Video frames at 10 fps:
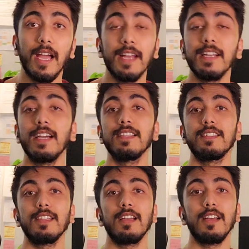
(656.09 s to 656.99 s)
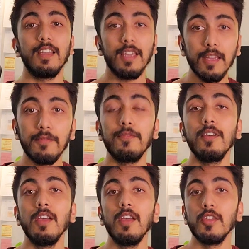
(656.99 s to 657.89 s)
And guys, if
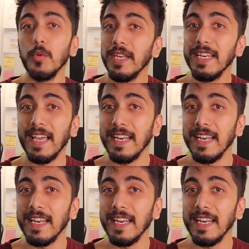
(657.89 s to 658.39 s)
you need